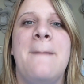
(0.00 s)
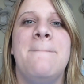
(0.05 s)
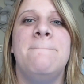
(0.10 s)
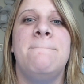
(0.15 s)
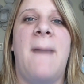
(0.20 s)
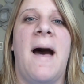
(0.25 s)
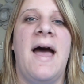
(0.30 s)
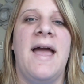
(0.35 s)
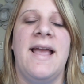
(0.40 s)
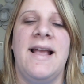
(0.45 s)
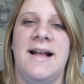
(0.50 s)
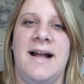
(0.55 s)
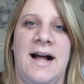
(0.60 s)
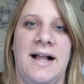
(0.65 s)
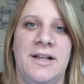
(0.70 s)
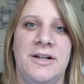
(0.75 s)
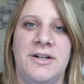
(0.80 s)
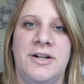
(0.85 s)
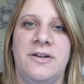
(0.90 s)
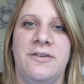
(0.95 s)
my
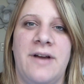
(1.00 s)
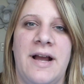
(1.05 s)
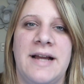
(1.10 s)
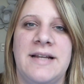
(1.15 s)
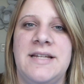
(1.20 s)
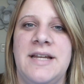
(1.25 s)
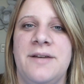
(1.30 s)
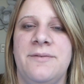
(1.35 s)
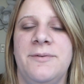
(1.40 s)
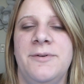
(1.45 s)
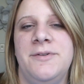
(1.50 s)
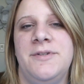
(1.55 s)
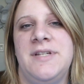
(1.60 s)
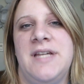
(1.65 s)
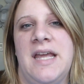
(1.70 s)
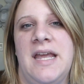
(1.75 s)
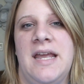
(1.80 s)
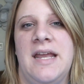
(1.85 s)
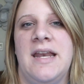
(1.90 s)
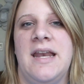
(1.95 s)
color correcting
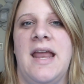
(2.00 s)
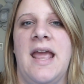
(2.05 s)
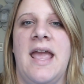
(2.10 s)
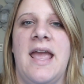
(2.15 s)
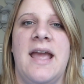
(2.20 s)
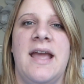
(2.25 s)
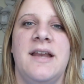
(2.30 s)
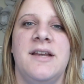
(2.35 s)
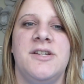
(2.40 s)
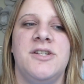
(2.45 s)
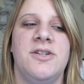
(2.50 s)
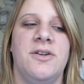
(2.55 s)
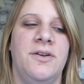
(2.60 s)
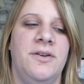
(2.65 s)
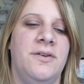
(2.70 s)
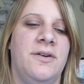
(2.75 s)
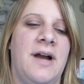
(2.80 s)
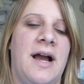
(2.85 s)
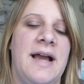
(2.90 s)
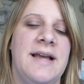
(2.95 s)
routine and show
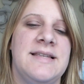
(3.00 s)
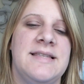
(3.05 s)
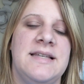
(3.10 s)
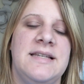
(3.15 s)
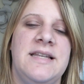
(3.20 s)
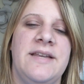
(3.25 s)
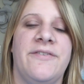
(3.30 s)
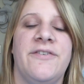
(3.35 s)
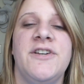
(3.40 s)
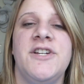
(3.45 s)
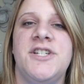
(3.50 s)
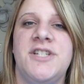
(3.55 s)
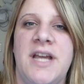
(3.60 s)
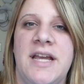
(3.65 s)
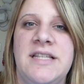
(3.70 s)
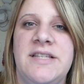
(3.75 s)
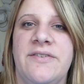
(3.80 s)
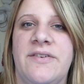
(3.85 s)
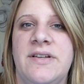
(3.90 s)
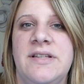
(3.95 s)
you guys the different
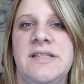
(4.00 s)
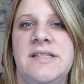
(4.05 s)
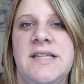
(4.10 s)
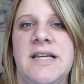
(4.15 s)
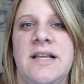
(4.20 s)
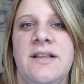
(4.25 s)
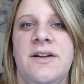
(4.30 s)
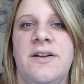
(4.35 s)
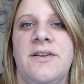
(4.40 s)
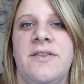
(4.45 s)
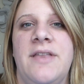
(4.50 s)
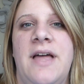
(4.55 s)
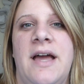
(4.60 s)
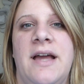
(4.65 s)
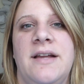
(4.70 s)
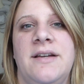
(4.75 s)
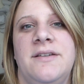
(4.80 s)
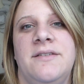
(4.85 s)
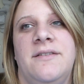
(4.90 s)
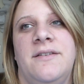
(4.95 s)
shades of concealer
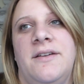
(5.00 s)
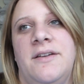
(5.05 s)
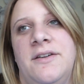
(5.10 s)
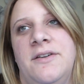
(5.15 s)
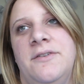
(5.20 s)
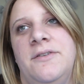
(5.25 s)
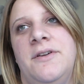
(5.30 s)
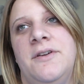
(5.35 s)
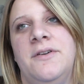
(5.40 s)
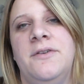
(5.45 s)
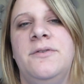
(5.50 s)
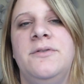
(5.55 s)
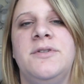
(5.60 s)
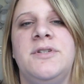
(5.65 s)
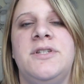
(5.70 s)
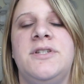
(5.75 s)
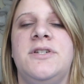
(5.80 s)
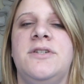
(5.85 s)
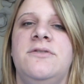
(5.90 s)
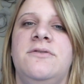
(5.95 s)
that you
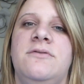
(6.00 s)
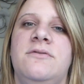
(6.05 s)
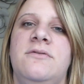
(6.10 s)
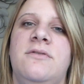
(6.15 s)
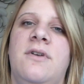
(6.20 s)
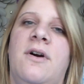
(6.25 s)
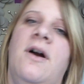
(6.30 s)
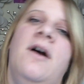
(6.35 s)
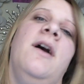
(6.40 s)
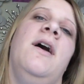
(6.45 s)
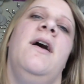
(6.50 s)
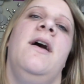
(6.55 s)
use to